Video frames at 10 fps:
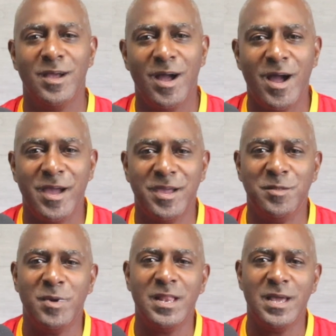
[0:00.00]
Hi,
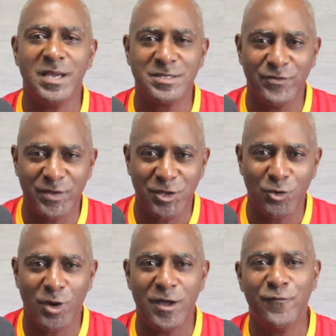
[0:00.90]
in my last
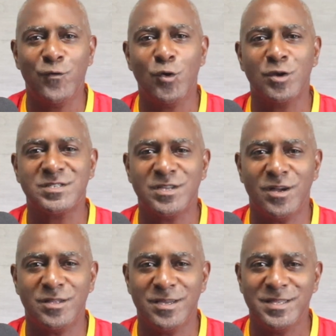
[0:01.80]
video I focused
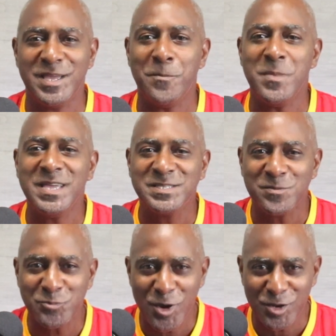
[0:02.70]
on the amazing
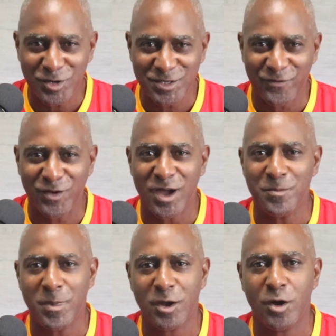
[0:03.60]
product of
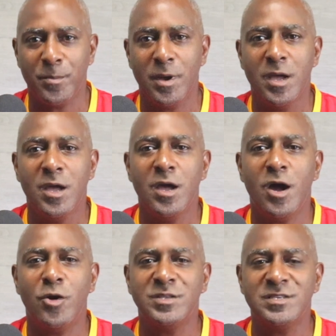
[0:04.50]
Gotbackup,
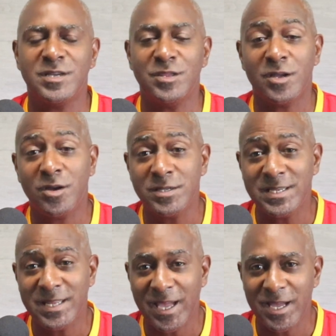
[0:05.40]
how it is on the
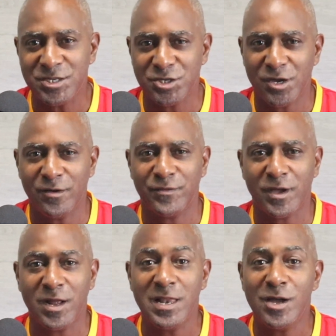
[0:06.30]
cutting edge of the
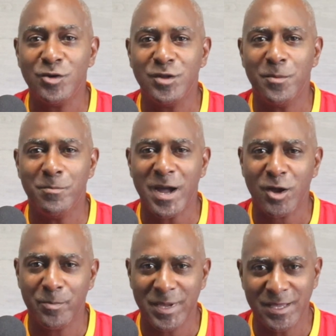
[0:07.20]
cloud
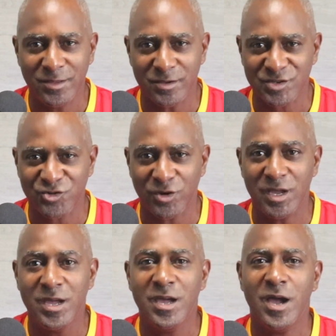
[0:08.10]
backup industry,
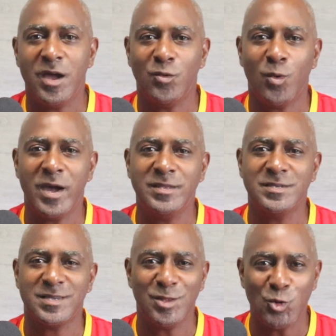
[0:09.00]
and why it
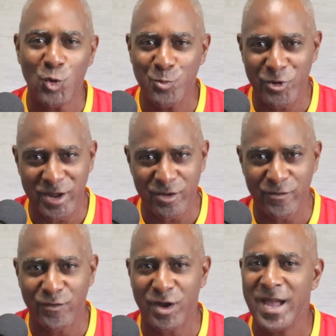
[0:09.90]
is a no-brainer
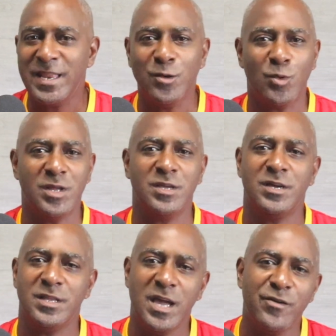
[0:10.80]
for anyone
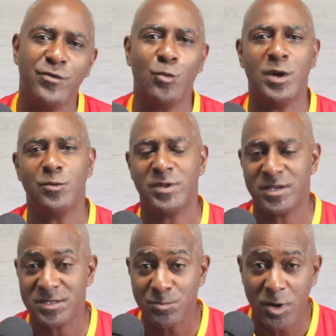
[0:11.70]
and everyone with a
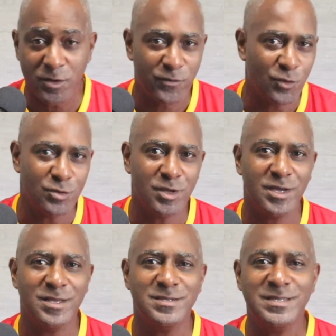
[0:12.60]
smartphone,
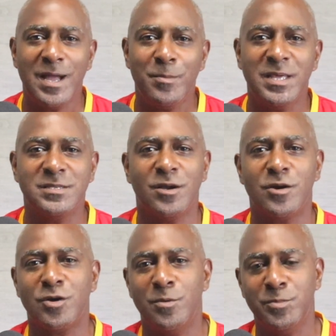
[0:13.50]
tablet
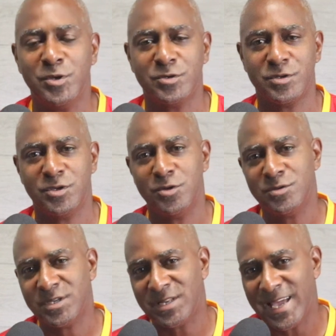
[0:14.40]
or computer to
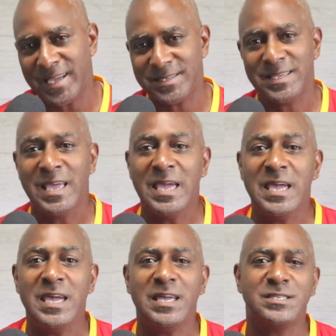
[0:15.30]
utilize
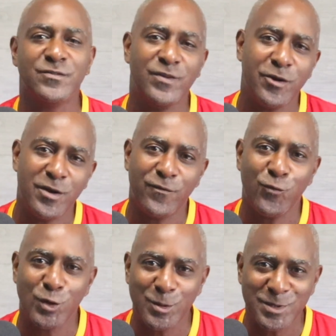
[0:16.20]
its very
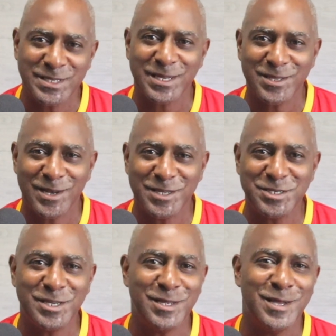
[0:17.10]
affordable
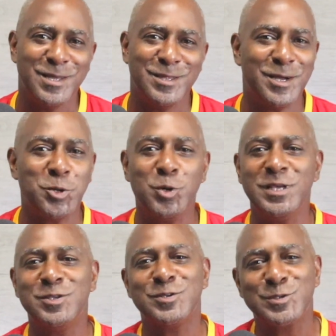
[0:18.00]
technology, not only
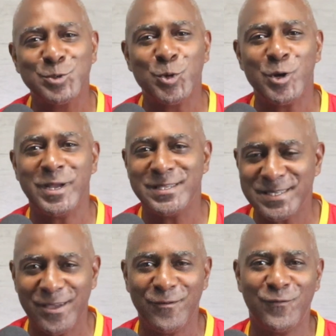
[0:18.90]
to store and
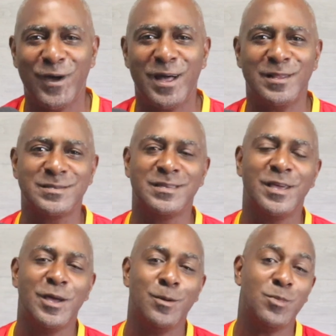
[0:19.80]
save files,
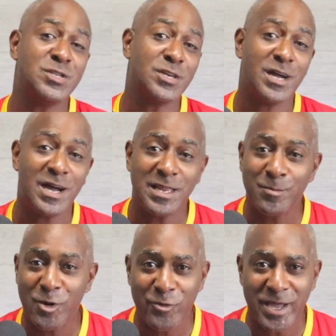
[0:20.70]
but to
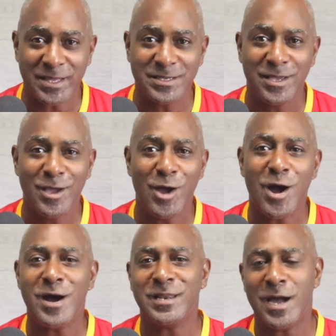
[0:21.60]
collaborate
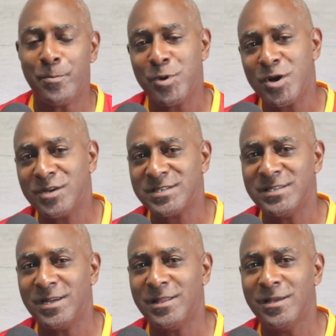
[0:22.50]
on a
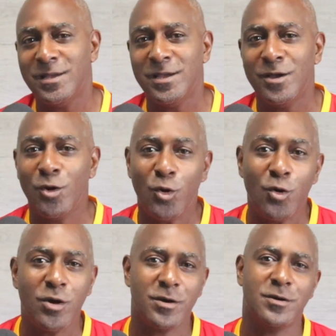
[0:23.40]
personal
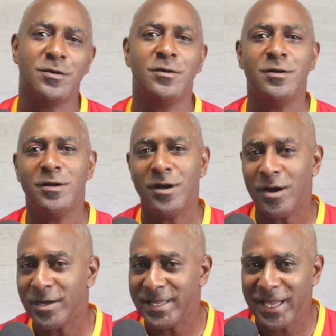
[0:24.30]
or
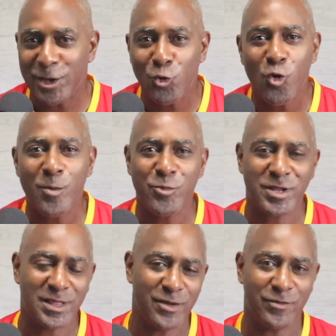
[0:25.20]
on a
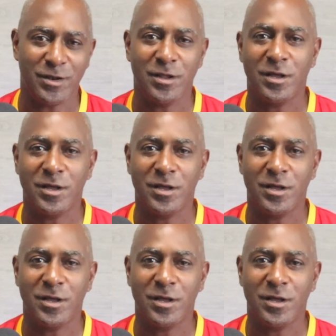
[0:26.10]
corporate level.